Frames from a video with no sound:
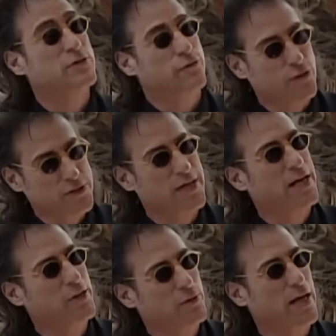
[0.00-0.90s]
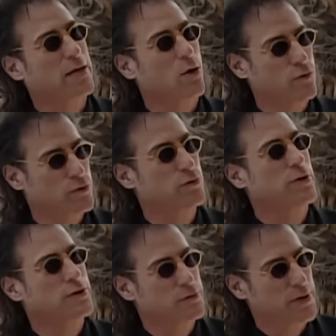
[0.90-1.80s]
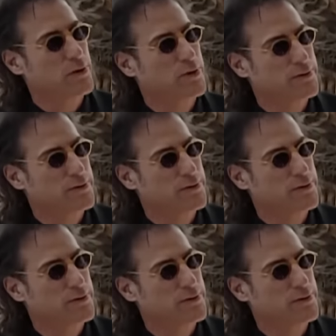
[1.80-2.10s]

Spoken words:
That's the first thank you in, like, over 2 years, by the way.